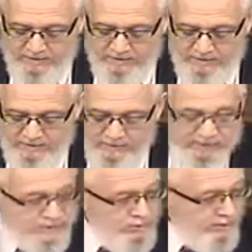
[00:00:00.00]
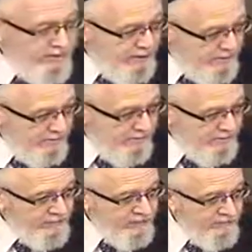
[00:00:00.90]
You know, the story,
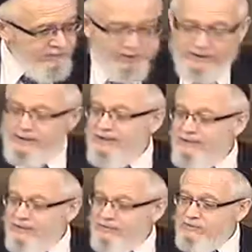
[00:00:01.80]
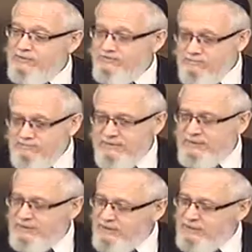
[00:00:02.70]
there's a book that came out about
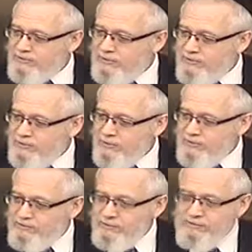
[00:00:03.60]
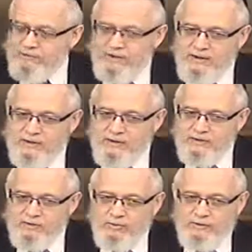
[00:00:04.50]
three years ago, four years ago. It's
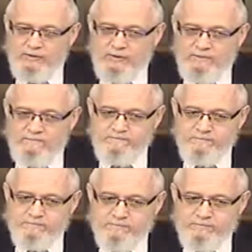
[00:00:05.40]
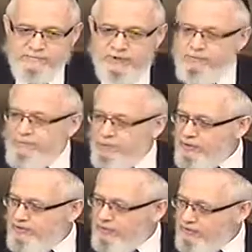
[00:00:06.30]
called Zon um, Zomra Baruch
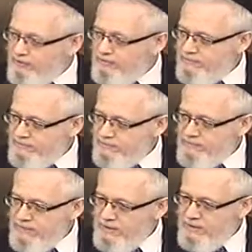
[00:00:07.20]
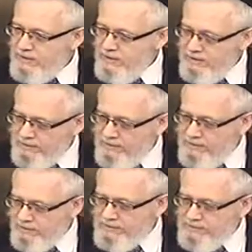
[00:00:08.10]
Ber
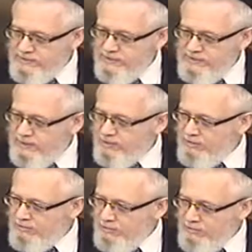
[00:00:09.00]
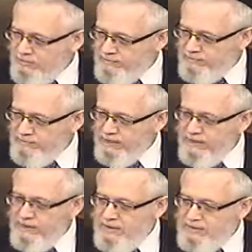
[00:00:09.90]
Leibowitz, Zechat Levrocha.
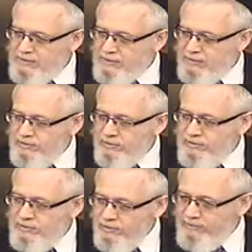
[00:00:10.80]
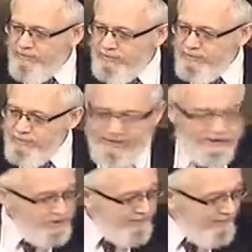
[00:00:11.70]
It's called Doma
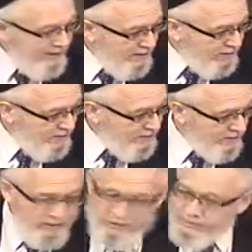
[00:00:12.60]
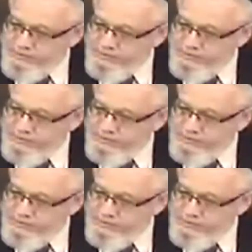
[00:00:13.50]
Mal Hashem Tzvados.